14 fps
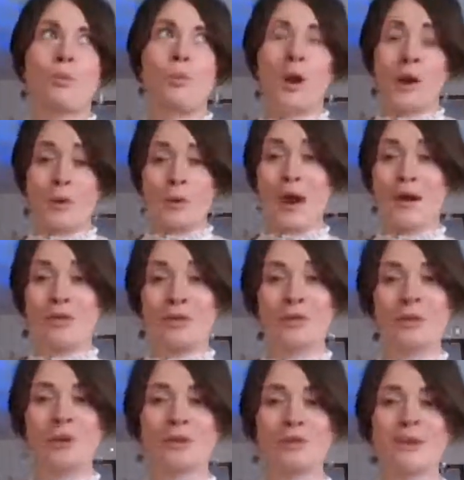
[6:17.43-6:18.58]
where we're at in the
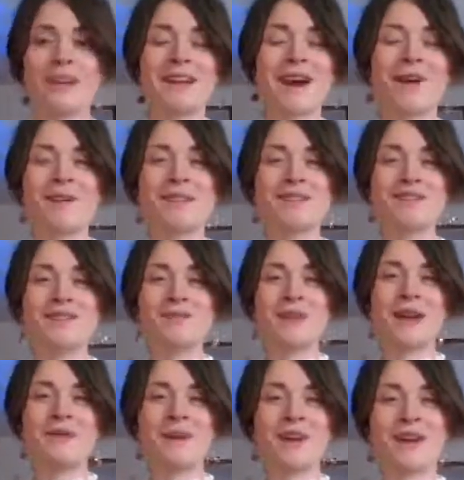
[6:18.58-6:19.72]
world right now. We do,
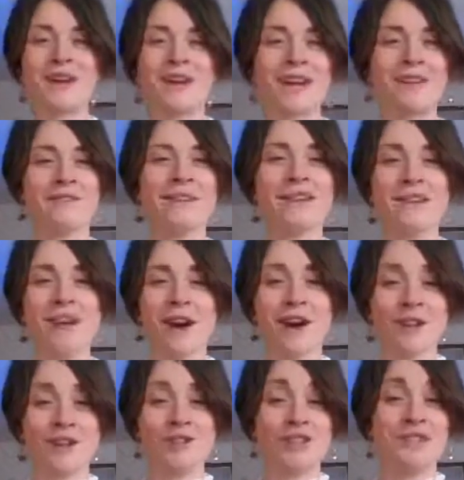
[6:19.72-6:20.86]
right? We all have
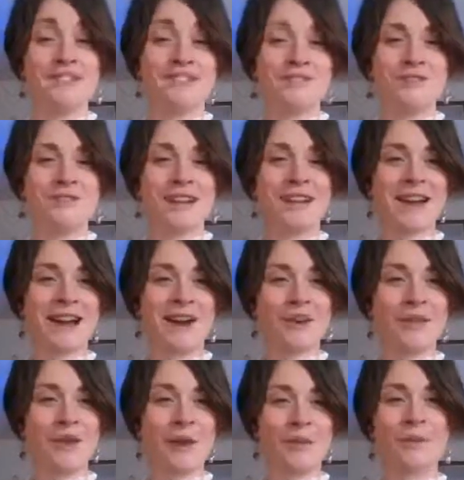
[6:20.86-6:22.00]
shit to do right now
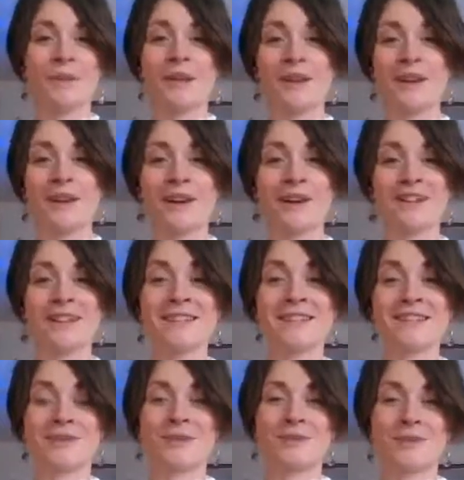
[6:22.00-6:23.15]
that we're being called
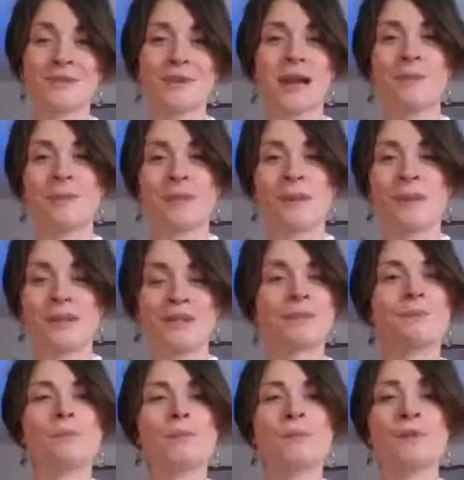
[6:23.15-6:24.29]
into. So Capricorn is a
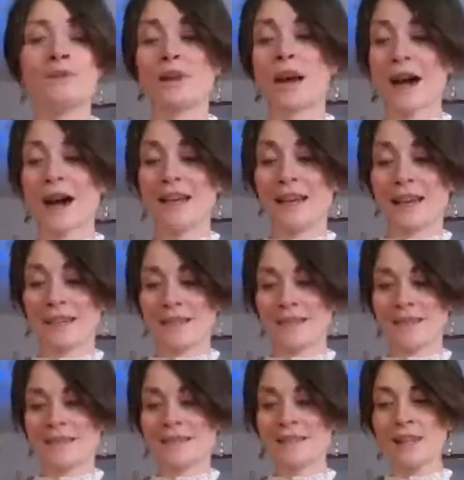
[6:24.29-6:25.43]
beautiful ally in
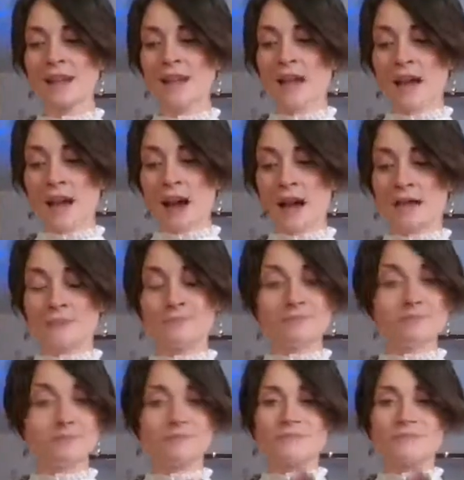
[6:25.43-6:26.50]
this. Um,